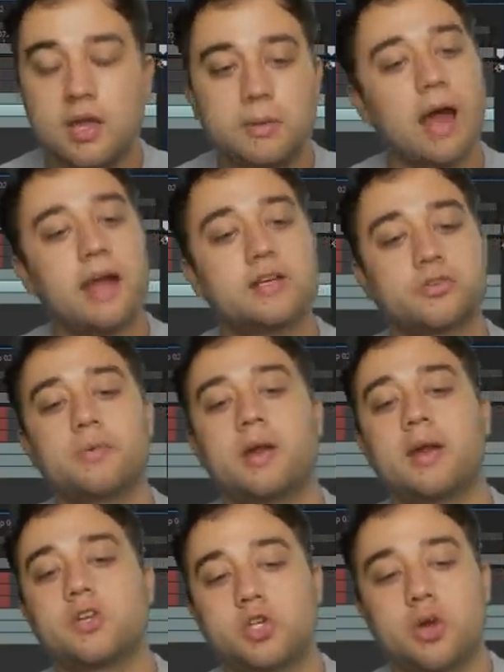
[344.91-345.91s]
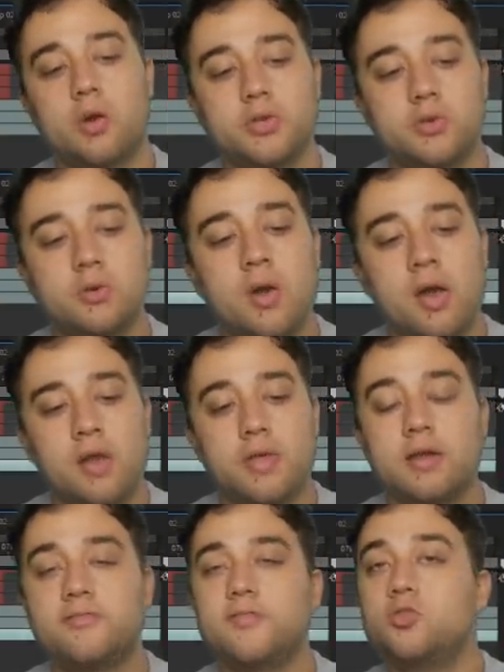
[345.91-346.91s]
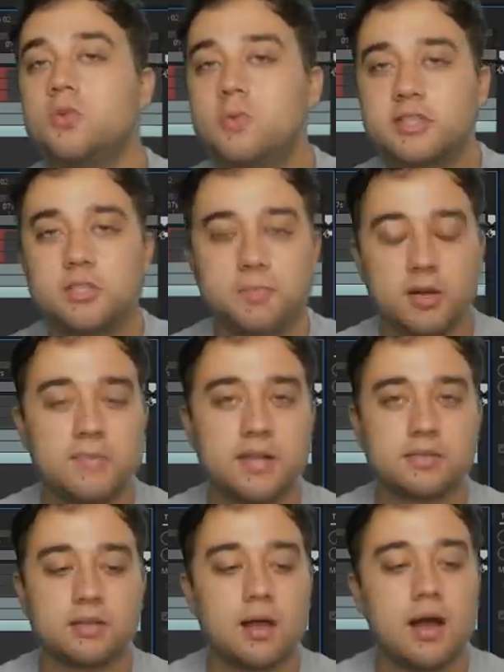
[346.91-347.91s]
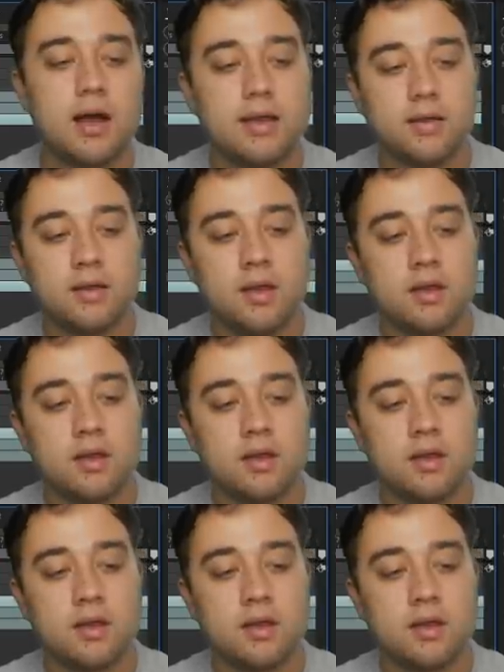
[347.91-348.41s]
but I just wanted to show you that if you do experiment a lot,